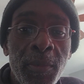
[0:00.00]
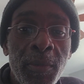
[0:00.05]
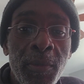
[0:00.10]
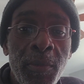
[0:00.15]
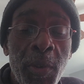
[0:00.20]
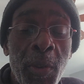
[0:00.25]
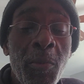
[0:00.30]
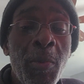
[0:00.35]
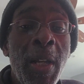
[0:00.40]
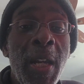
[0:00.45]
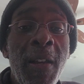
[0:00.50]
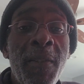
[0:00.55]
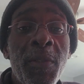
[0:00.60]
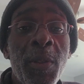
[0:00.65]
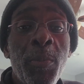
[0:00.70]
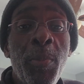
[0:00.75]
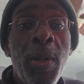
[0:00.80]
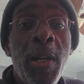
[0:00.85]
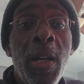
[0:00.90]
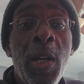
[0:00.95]
You have the
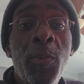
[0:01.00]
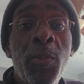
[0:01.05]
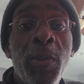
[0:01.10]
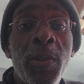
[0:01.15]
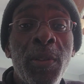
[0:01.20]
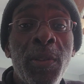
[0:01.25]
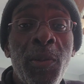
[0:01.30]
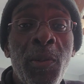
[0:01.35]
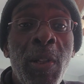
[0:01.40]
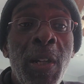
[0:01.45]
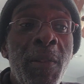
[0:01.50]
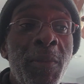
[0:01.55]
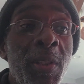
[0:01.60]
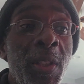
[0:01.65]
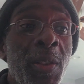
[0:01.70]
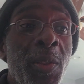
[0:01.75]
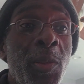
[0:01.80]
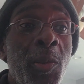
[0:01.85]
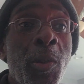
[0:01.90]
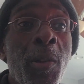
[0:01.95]
power, you have the
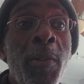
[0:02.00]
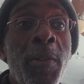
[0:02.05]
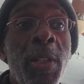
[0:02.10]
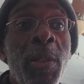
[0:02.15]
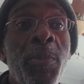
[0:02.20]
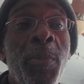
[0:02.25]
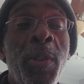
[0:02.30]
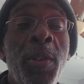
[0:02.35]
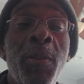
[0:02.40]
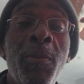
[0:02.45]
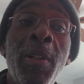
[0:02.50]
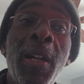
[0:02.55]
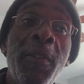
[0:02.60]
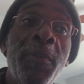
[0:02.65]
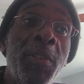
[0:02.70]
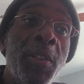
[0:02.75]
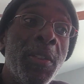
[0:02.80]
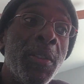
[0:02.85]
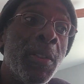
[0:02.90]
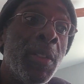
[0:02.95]
authority, but you have
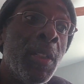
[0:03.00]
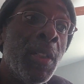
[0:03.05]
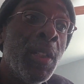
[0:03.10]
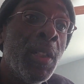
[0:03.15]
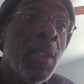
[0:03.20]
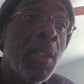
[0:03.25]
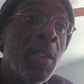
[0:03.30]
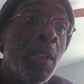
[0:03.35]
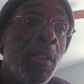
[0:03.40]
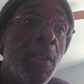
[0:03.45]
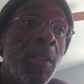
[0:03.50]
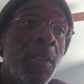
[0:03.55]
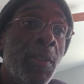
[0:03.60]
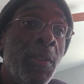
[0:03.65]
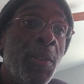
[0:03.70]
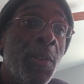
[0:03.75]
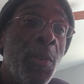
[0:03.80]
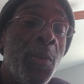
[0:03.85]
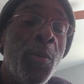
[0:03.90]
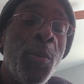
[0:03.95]
to
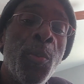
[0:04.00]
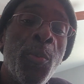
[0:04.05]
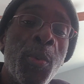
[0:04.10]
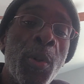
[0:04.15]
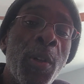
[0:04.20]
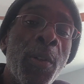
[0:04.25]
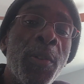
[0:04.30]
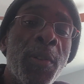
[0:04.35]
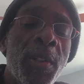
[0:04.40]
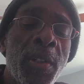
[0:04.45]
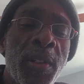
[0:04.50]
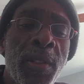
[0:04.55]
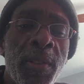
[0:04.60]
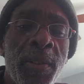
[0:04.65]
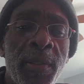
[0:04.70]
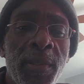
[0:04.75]
do the work.